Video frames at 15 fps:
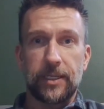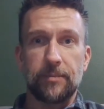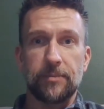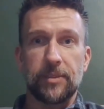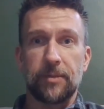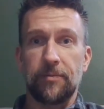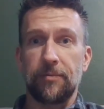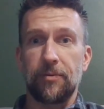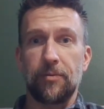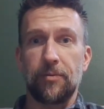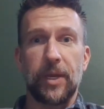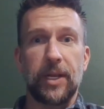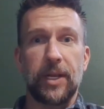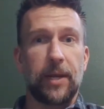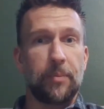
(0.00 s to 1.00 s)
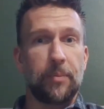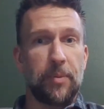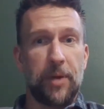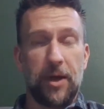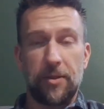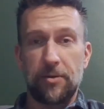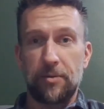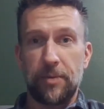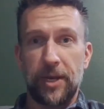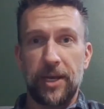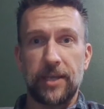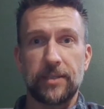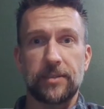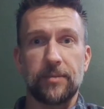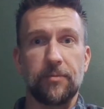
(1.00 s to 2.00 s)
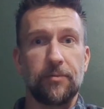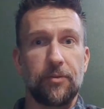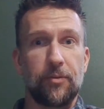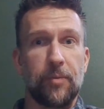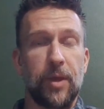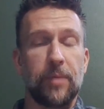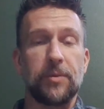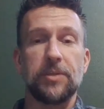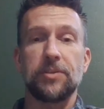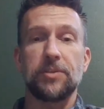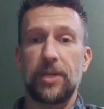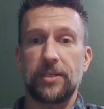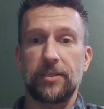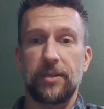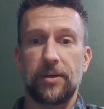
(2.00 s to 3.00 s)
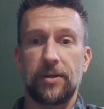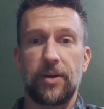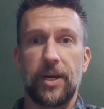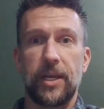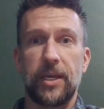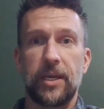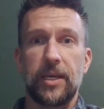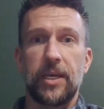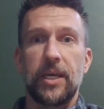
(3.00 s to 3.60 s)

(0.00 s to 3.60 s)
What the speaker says: some of you may not be bothered by it, some of you may be stressing already,